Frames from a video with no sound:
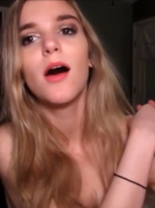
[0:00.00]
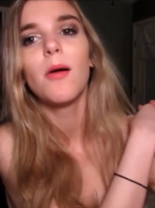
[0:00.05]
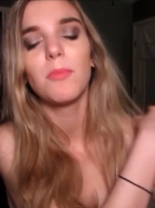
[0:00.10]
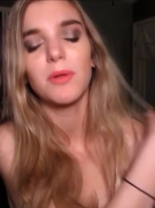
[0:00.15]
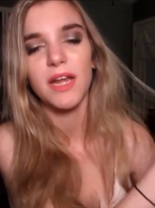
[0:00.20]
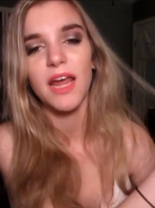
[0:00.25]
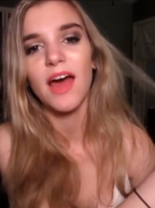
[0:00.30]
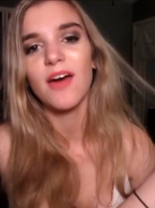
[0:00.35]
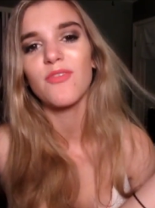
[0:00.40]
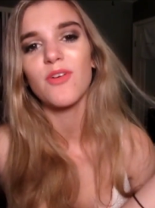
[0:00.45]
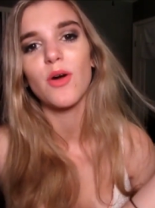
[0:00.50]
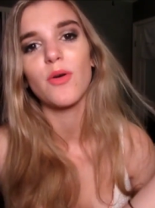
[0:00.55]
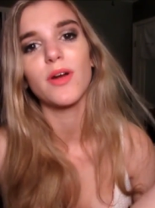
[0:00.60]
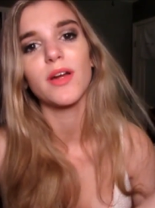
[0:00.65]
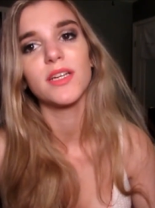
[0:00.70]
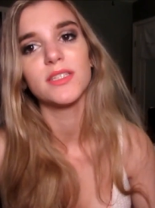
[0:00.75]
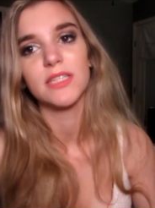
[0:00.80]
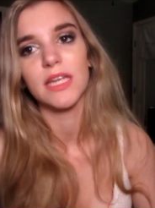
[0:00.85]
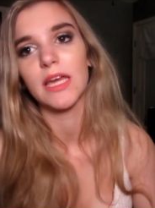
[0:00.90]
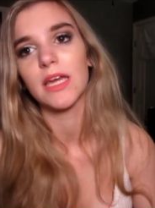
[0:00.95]
but a half hour
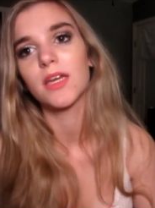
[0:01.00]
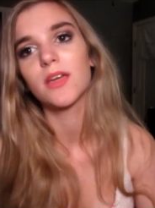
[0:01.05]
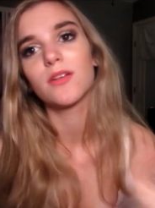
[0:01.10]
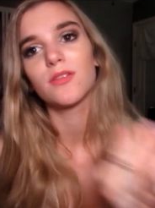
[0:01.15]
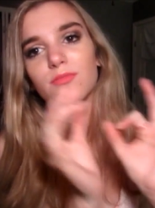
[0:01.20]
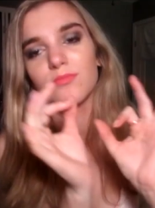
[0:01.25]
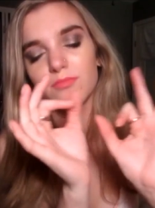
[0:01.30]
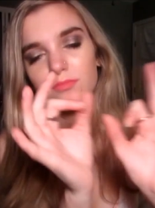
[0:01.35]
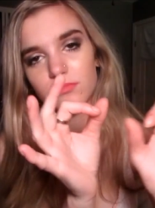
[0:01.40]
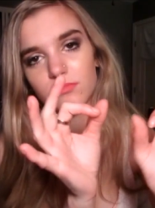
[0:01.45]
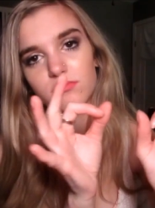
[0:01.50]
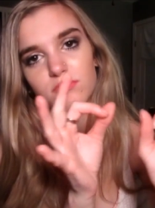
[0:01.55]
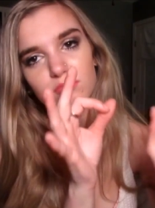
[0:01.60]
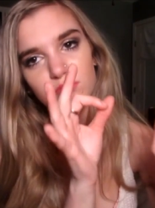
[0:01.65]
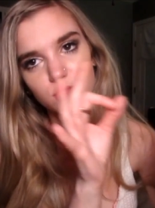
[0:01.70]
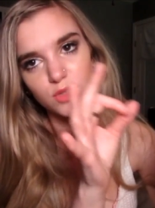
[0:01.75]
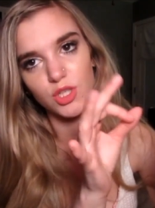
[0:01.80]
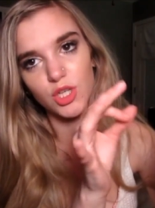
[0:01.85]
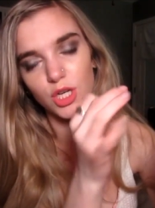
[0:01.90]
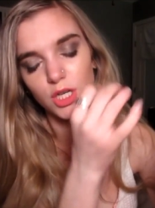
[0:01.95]
is, like,
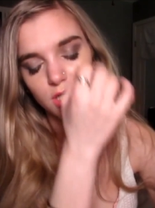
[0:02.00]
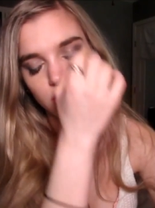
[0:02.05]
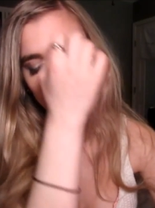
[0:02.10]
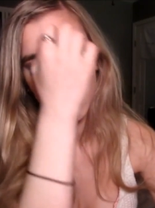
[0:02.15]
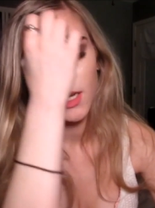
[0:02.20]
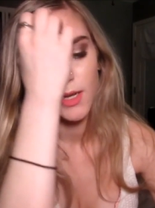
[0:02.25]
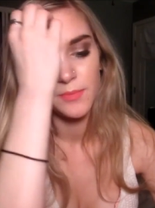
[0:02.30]
good.